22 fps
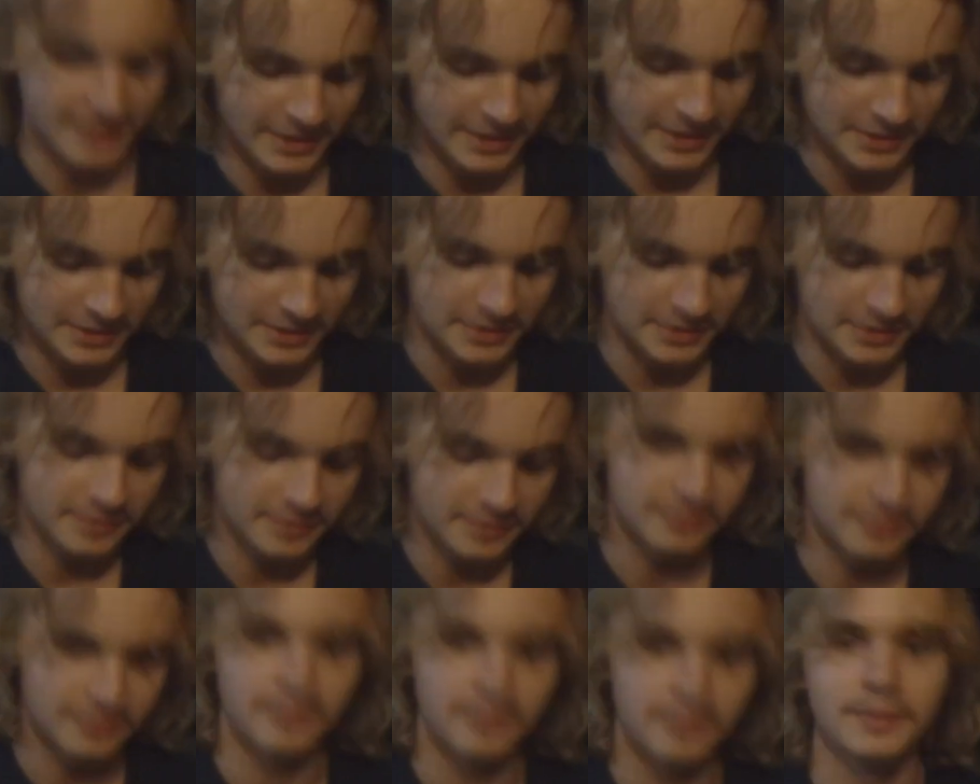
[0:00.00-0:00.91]
for people
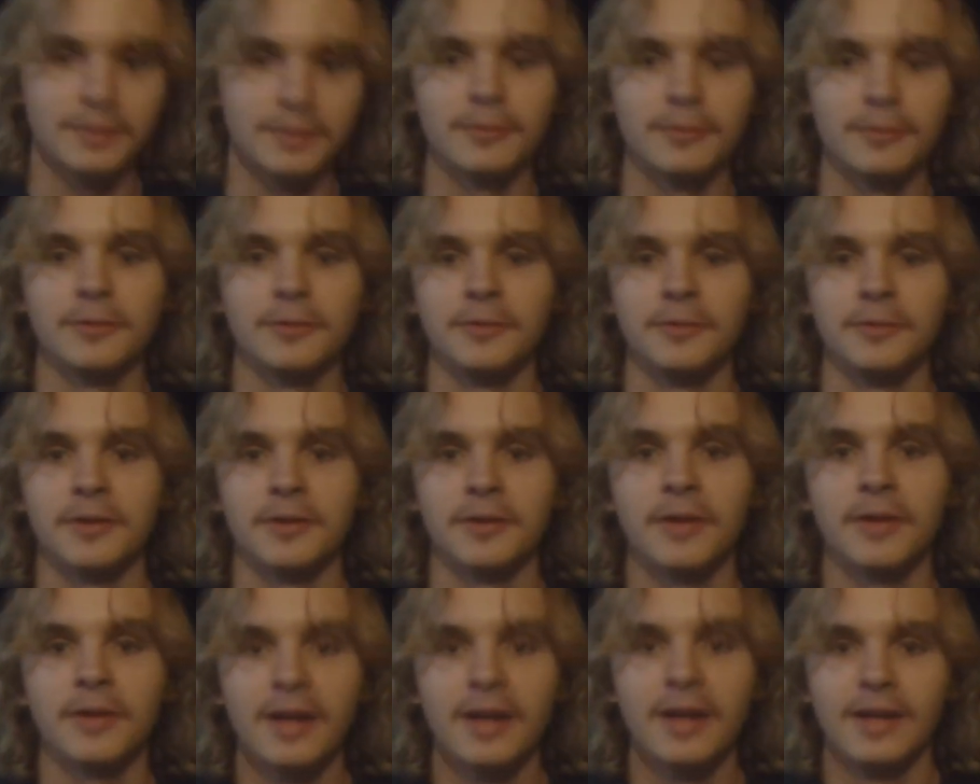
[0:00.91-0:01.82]
who,
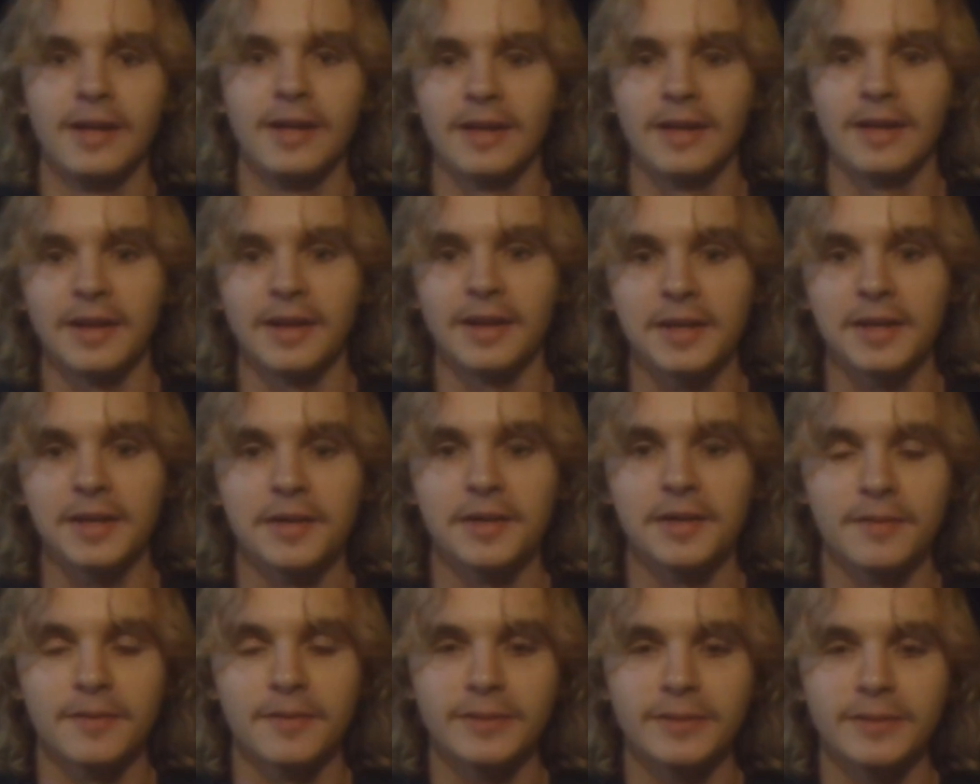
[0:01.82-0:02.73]
like hearing me
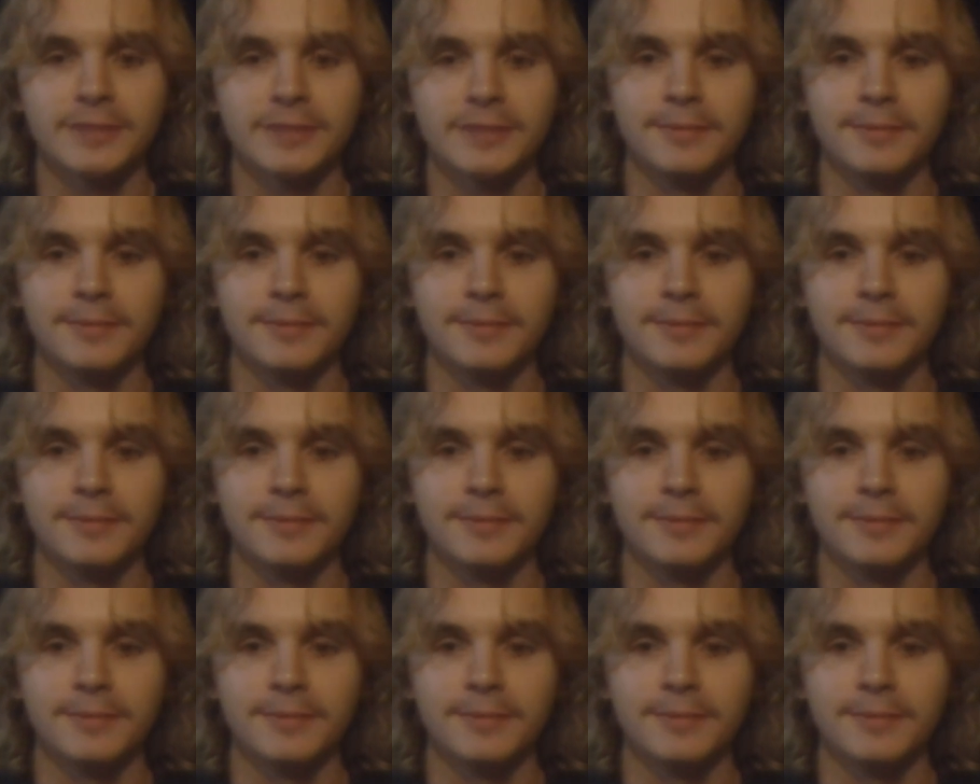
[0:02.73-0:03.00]
speak